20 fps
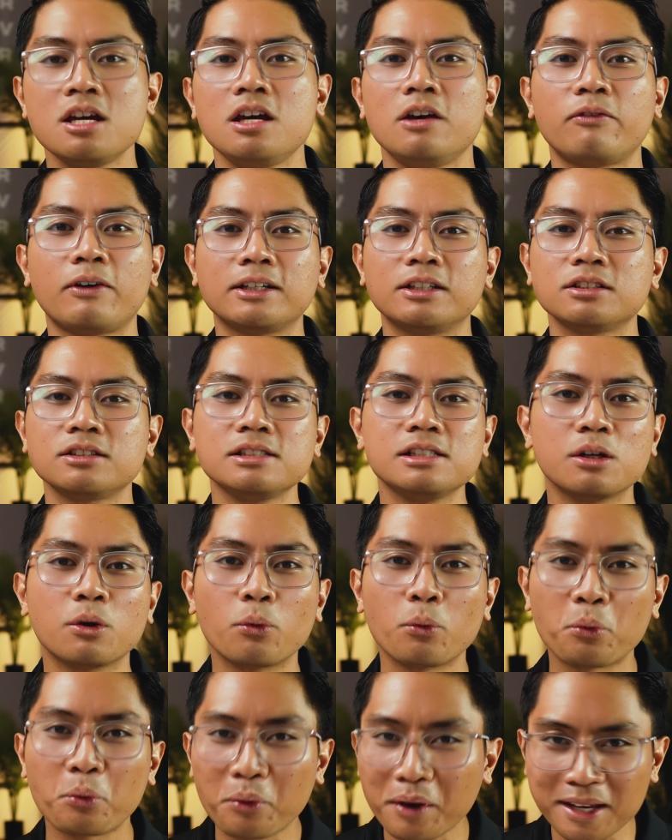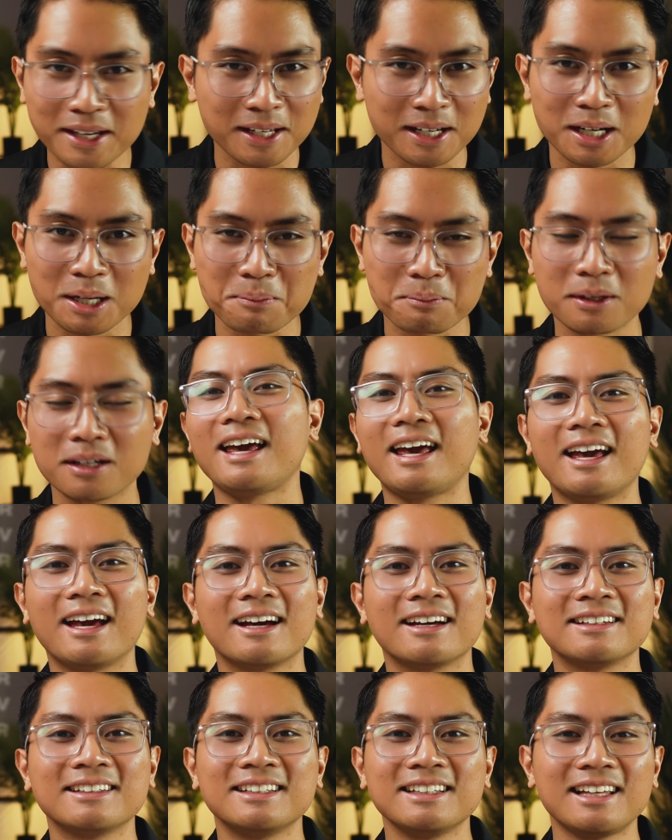if I just need to wake up
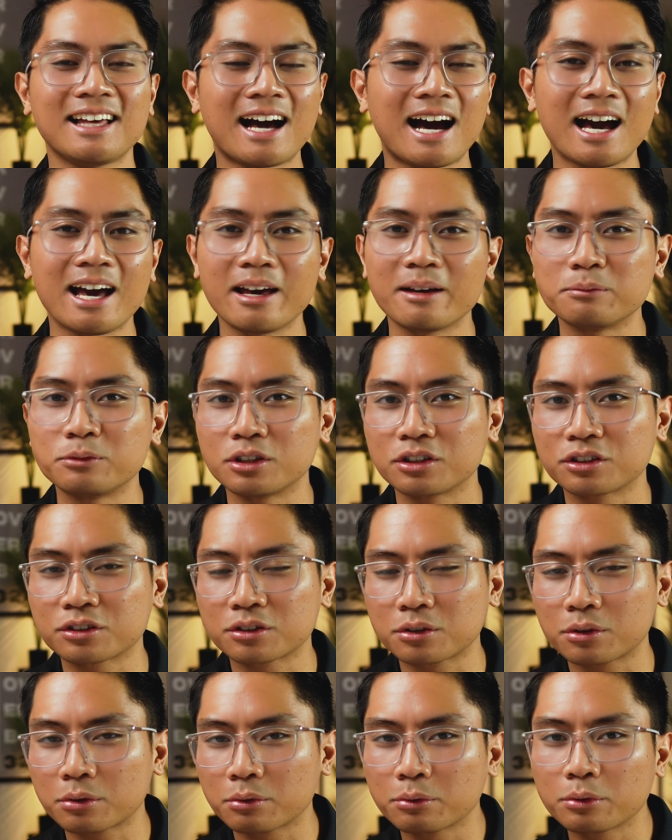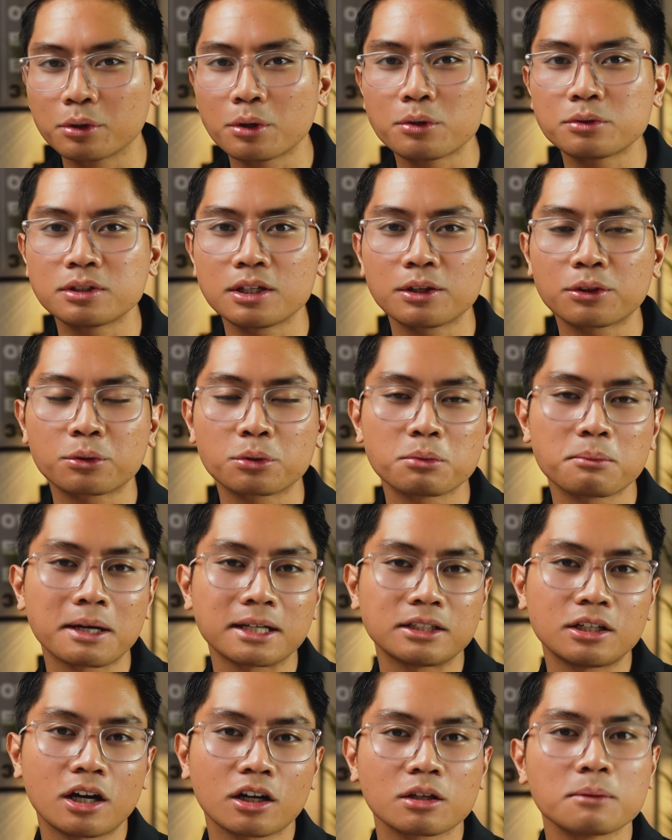and I am just cruising through my
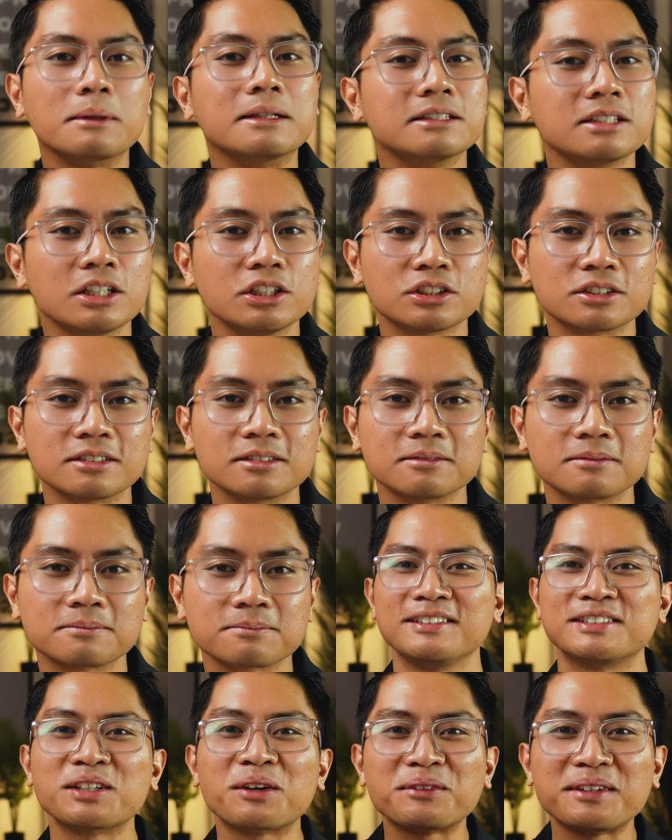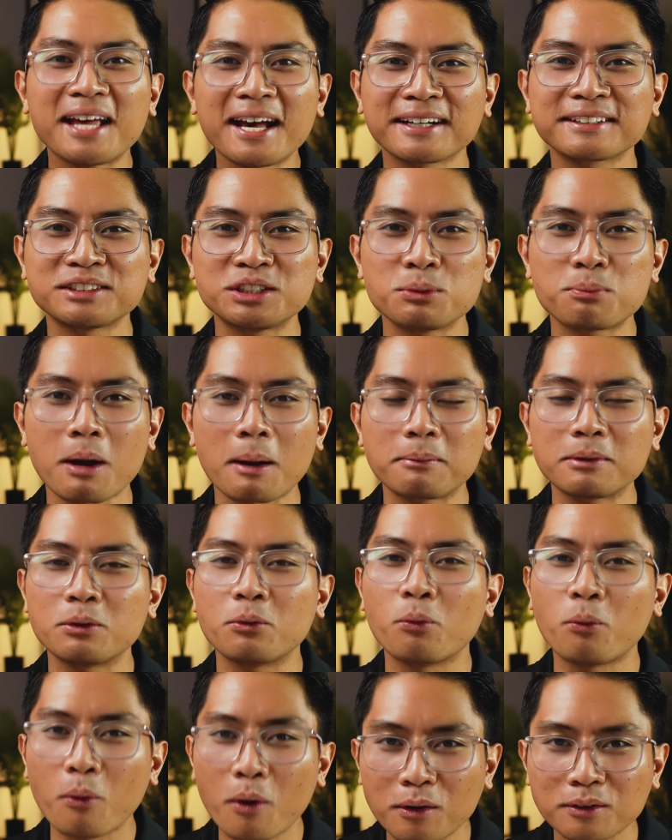documentation. So next, you probably
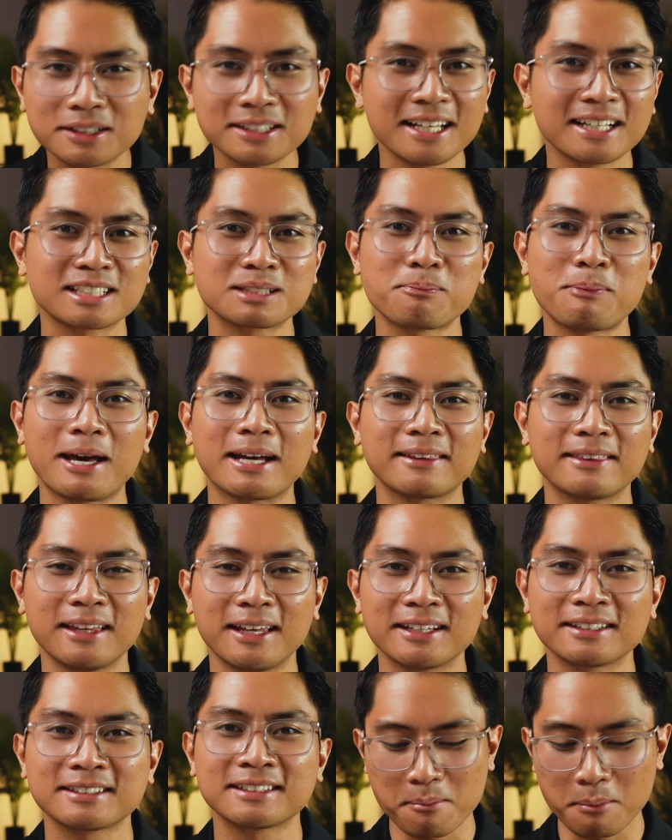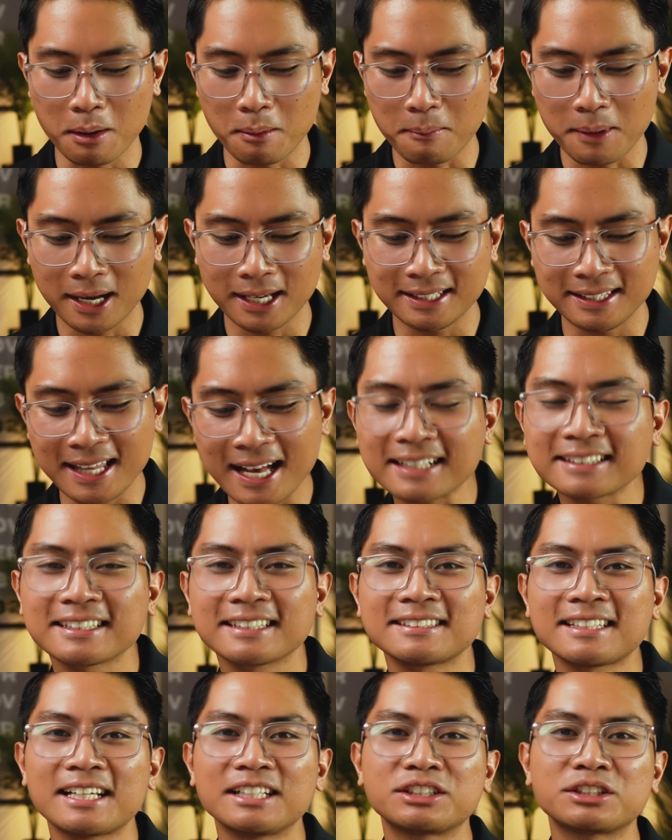won't expect this, but my next
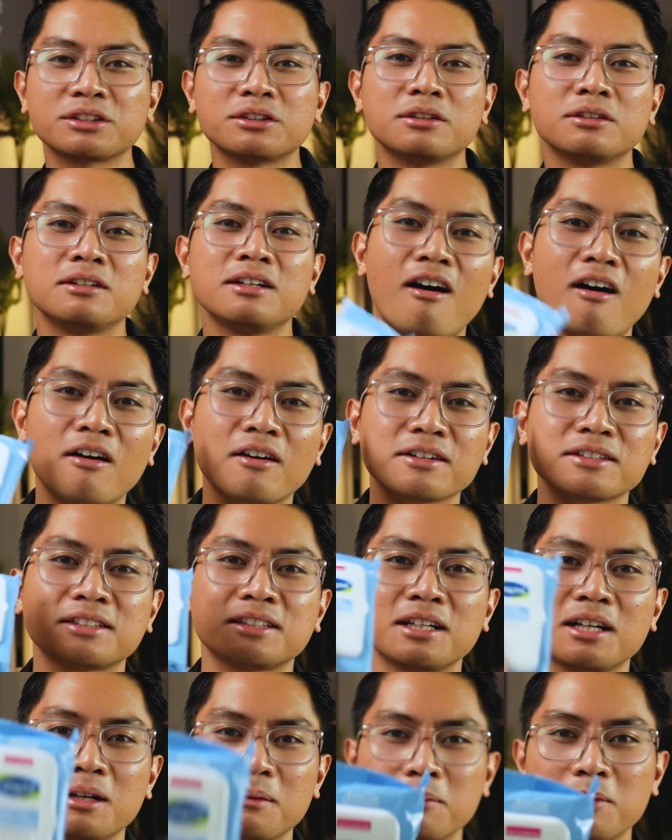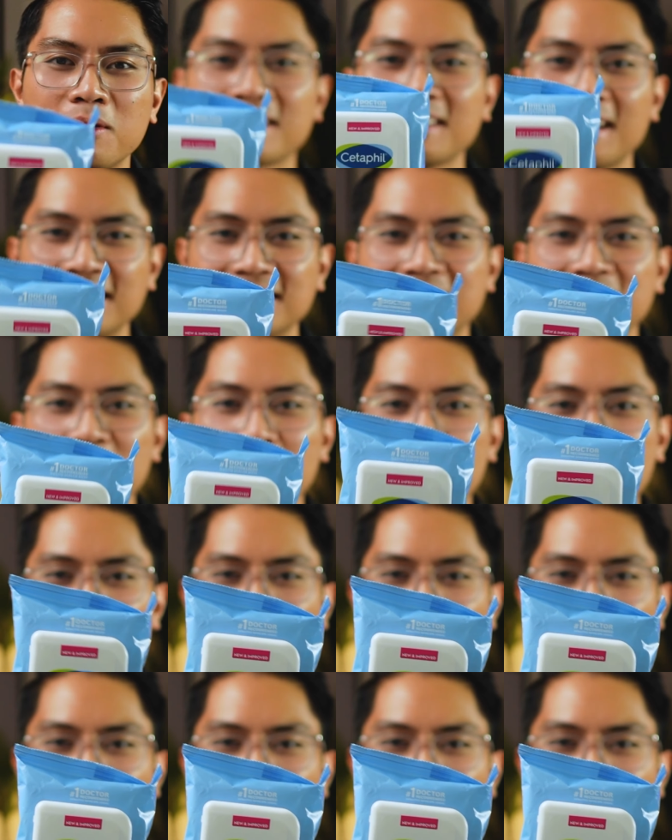essential are some cleansing